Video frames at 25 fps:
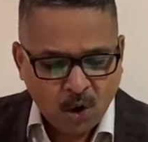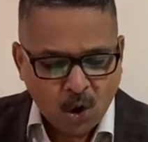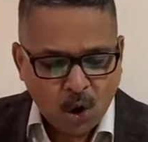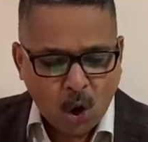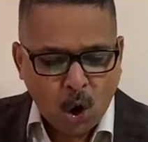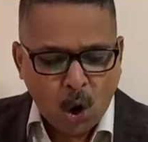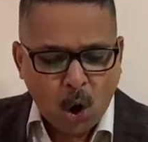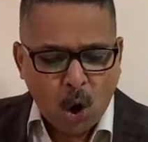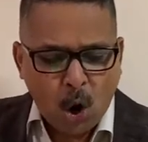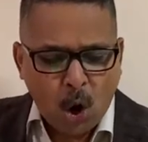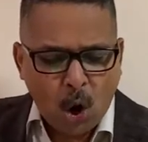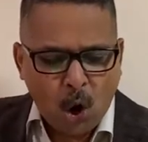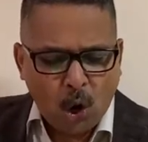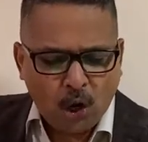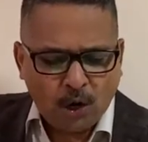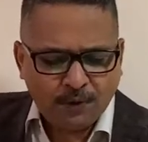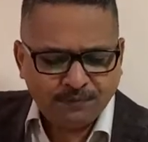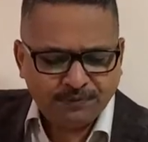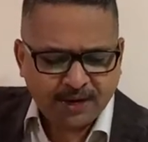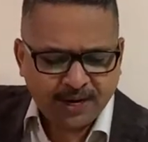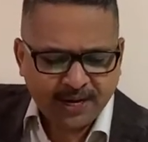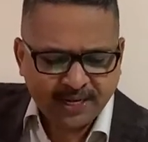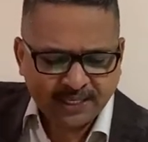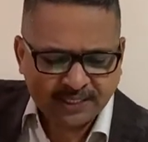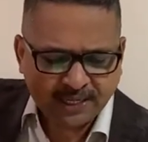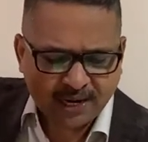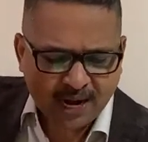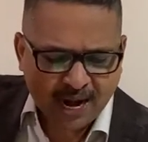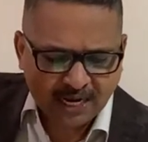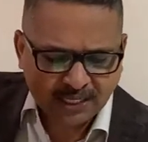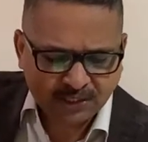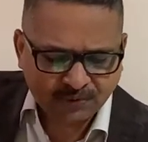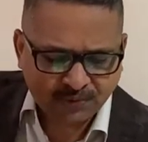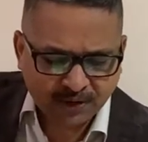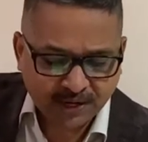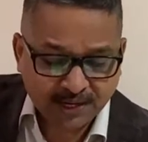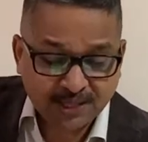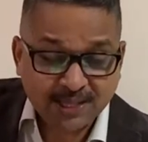All the
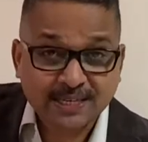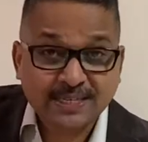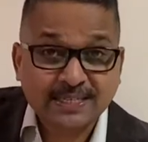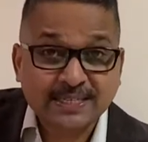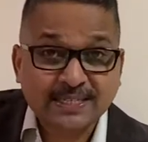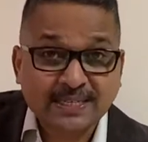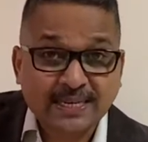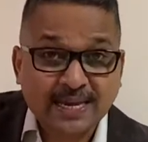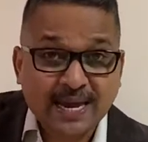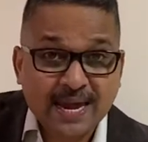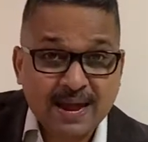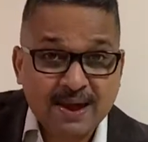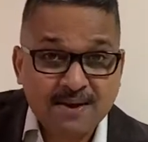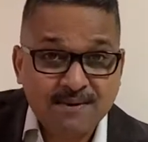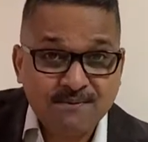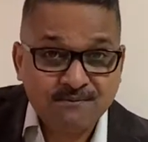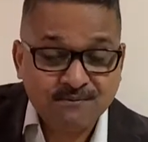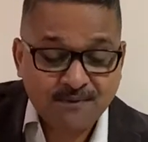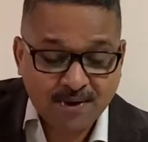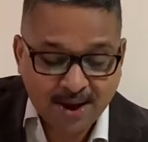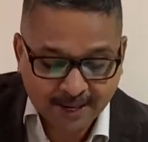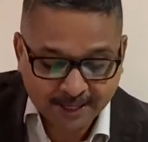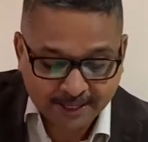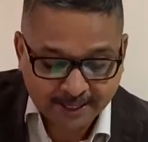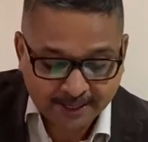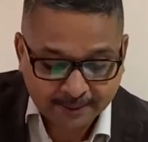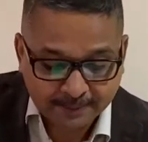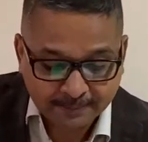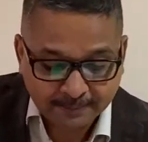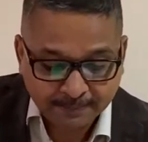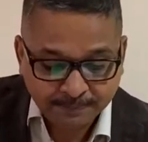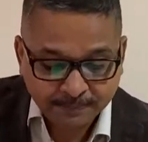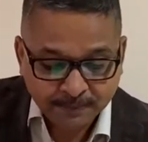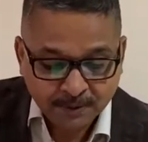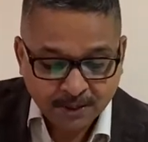Israelites were in the same valley.